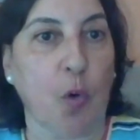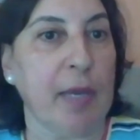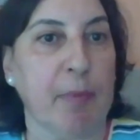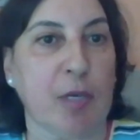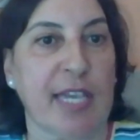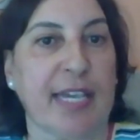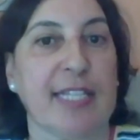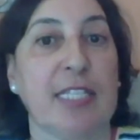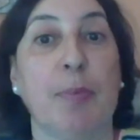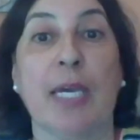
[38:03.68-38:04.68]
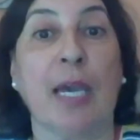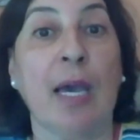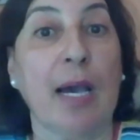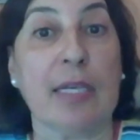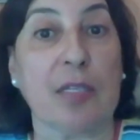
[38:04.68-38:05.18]
him because I can't speak.
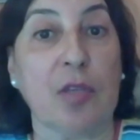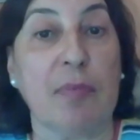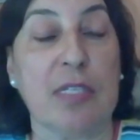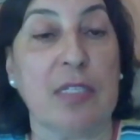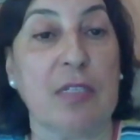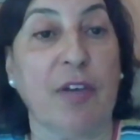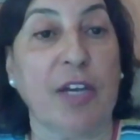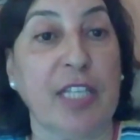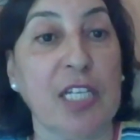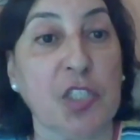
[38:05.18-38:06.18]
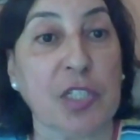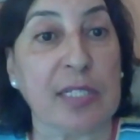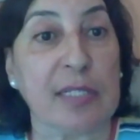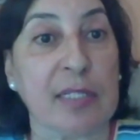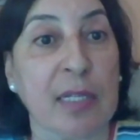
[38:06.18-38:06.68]
I said to him, this is very
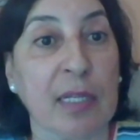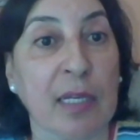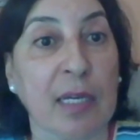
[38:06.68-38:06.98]
dangerous.